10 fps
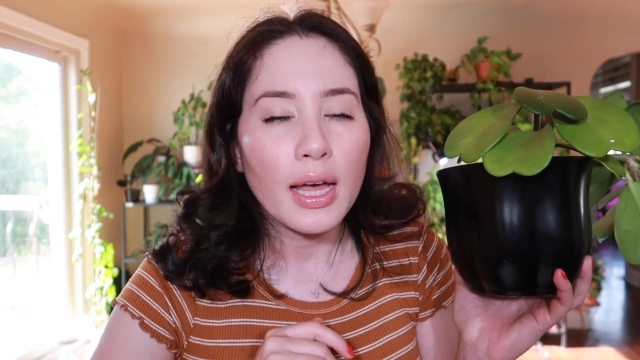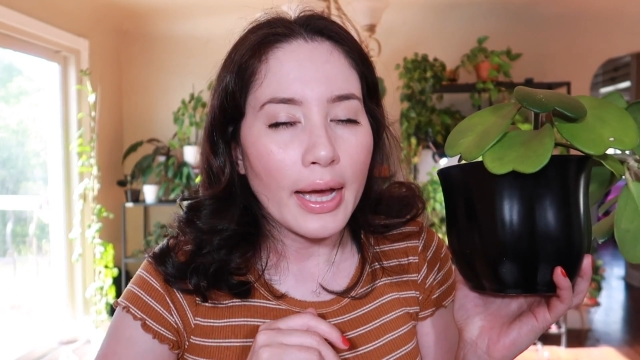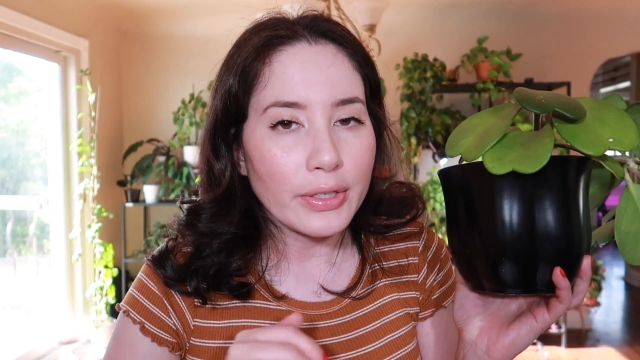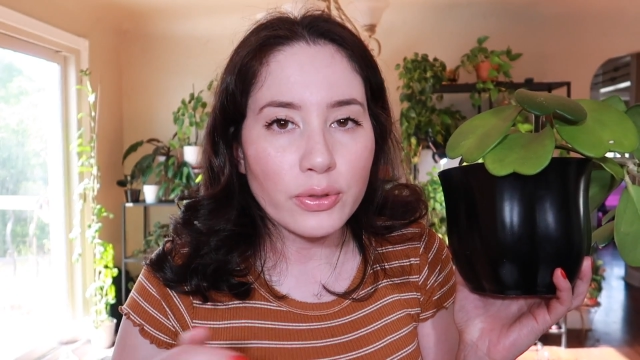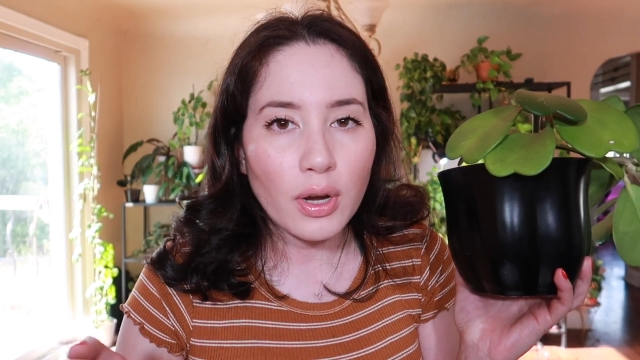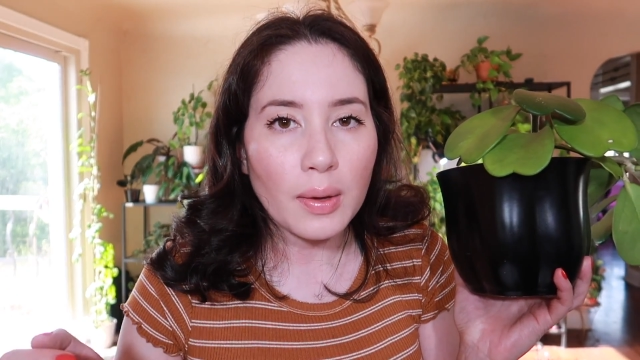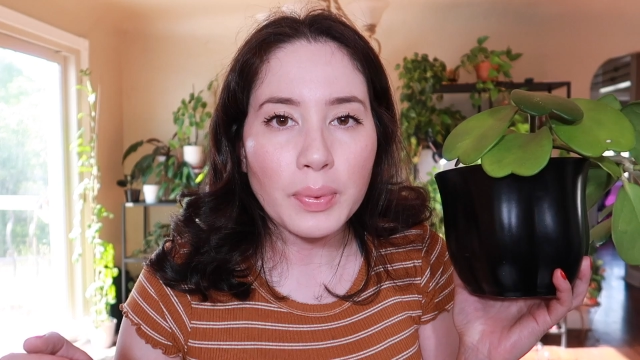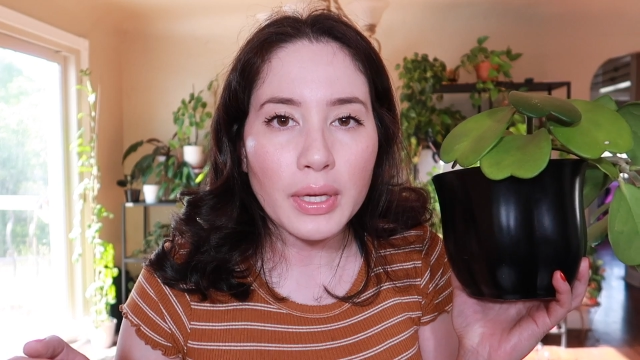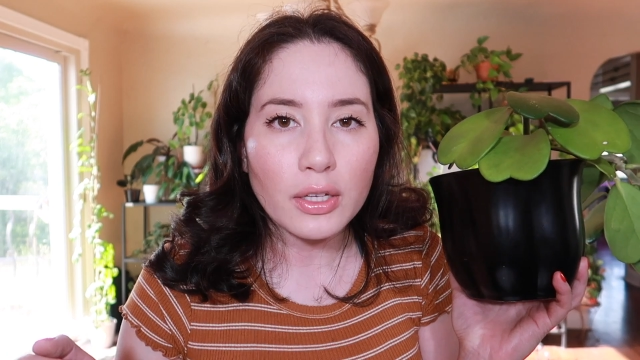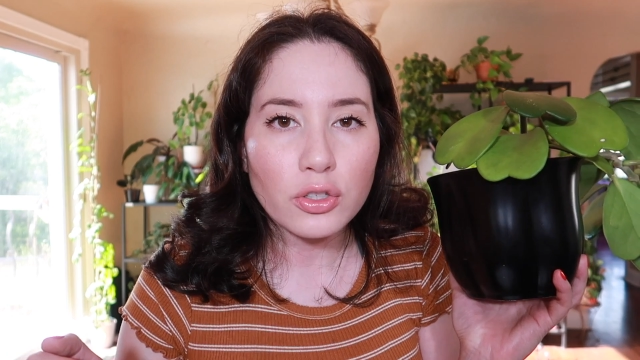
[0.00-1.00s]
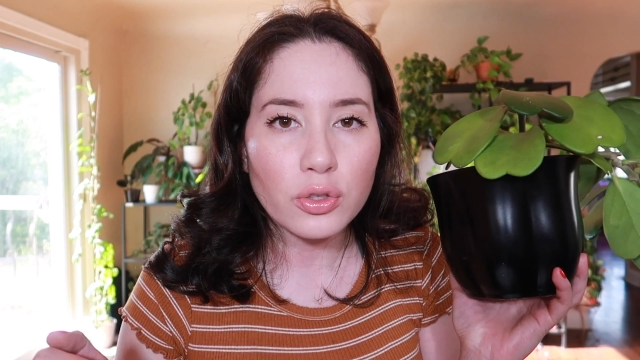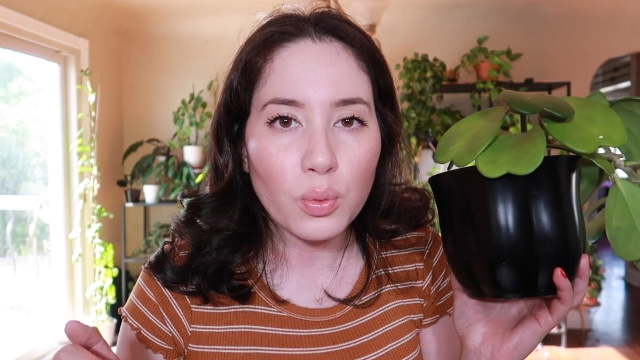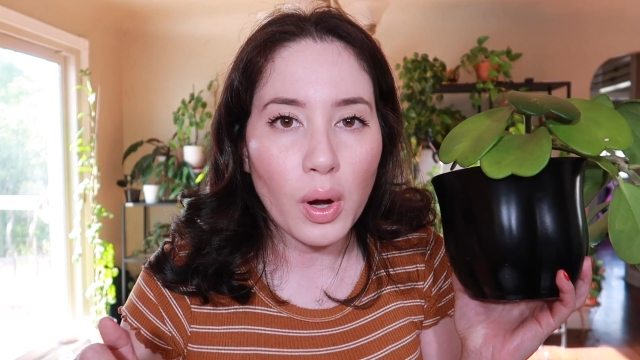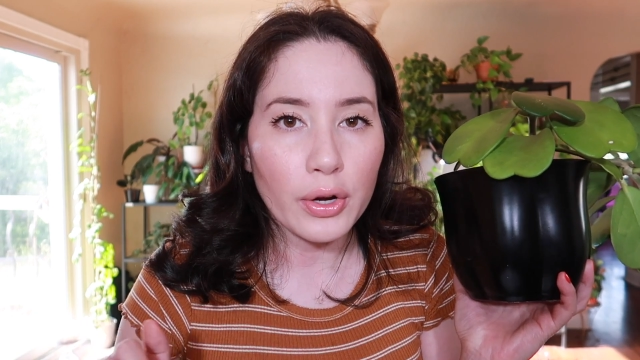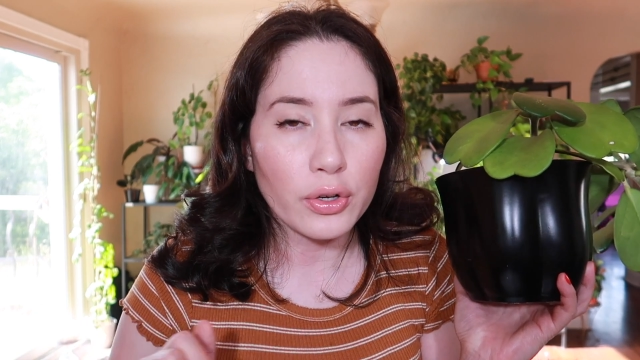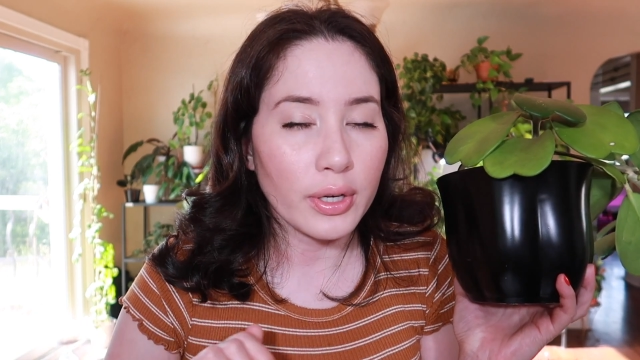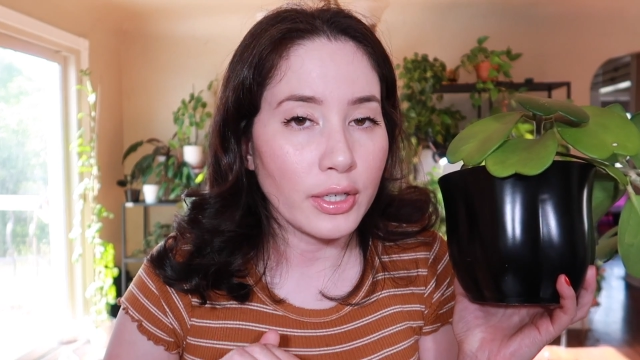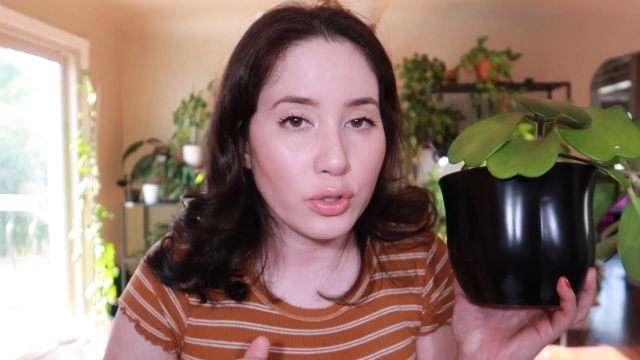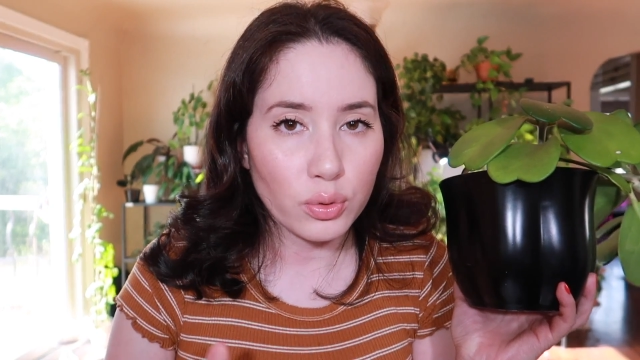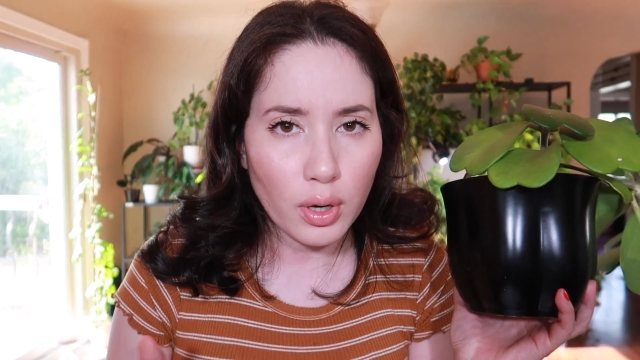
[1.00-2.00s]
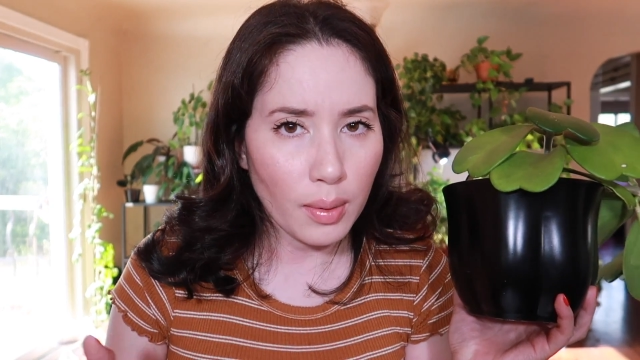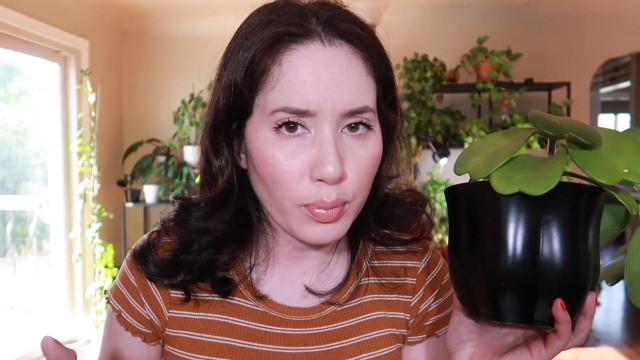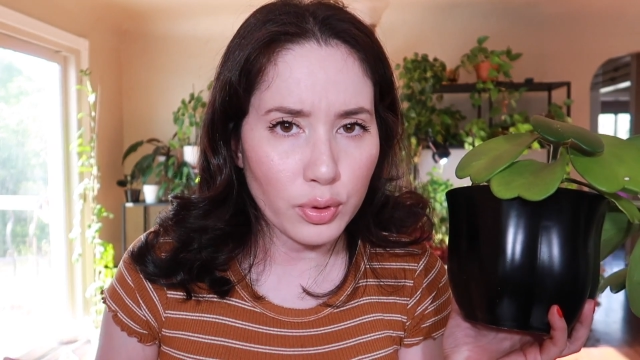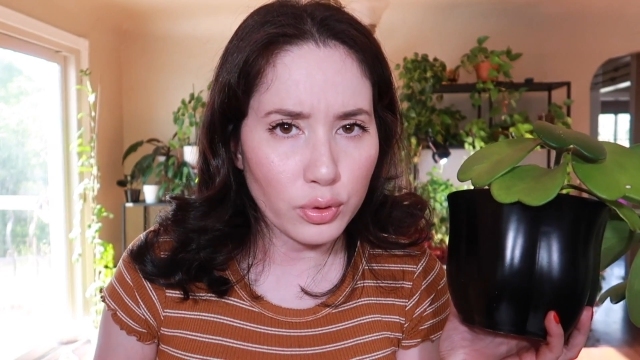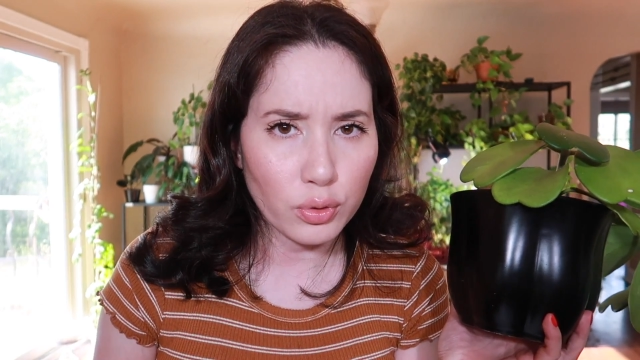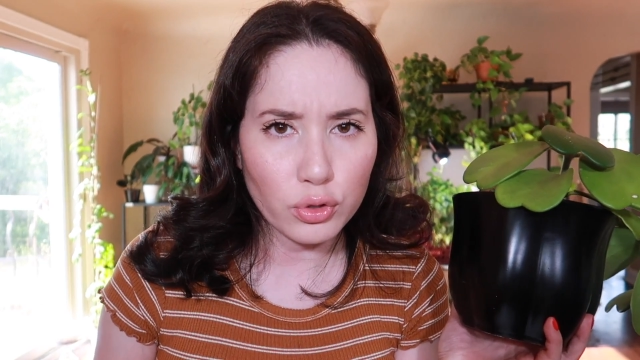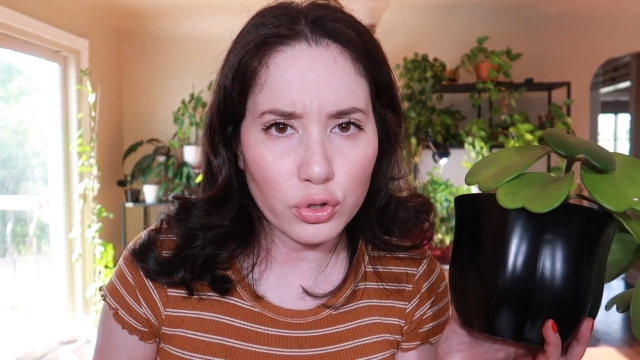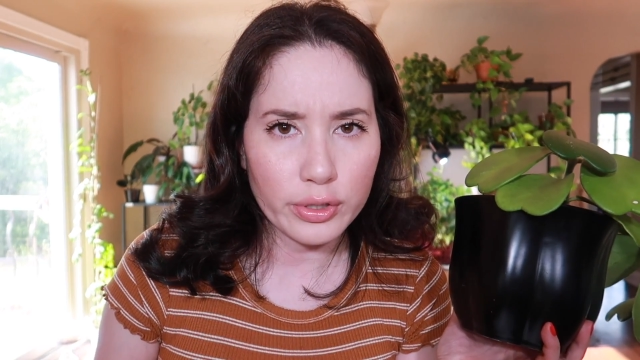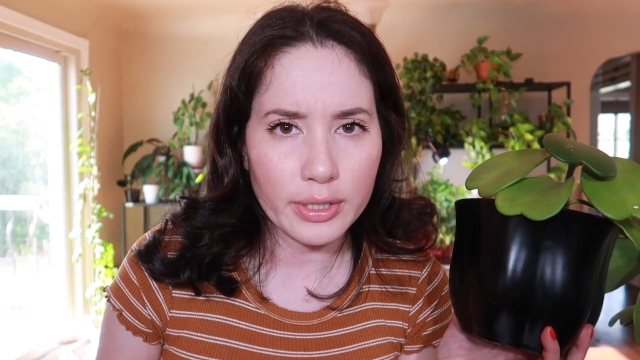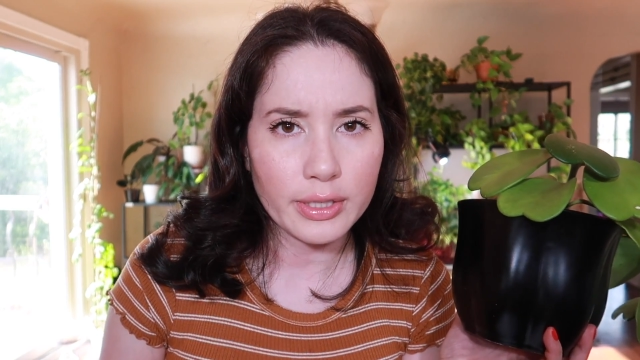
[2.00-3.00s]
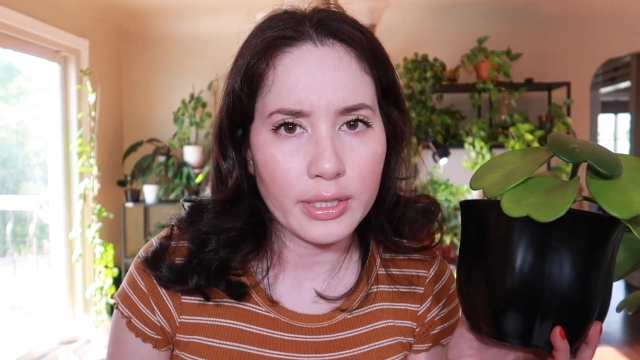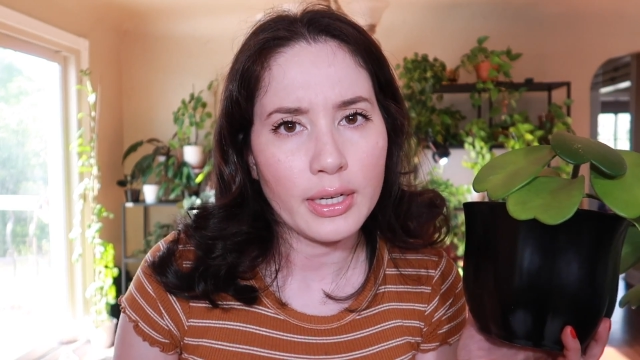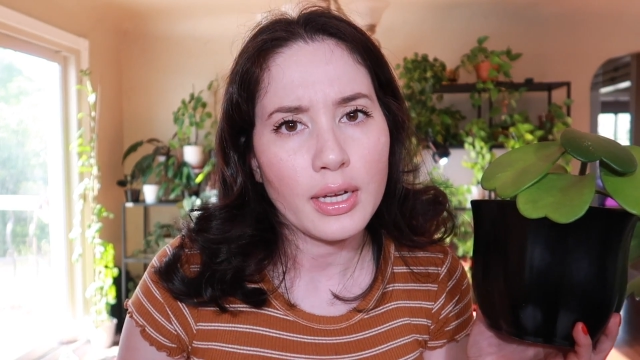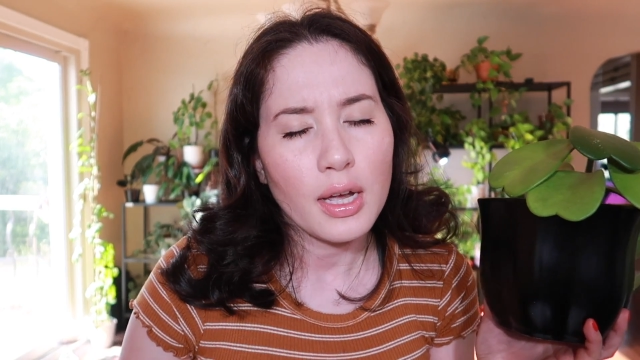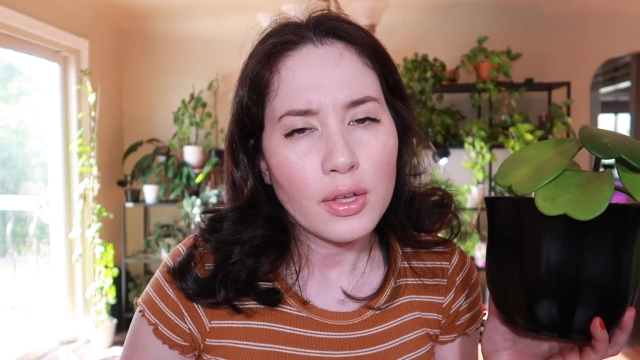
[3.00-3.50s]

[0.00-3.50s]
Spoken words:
I do not pH the water, and I do not put nutrients in it.